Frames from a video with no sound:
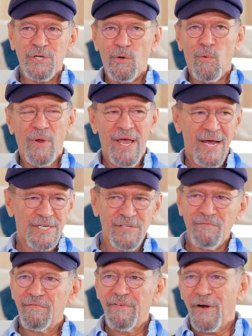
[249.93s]
we had
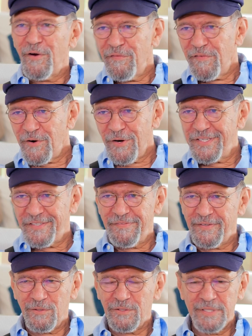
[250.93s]
some very, very
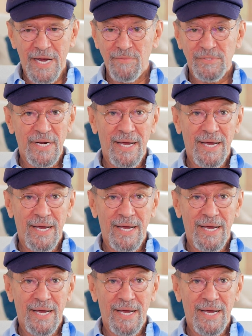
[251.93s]
difficult times.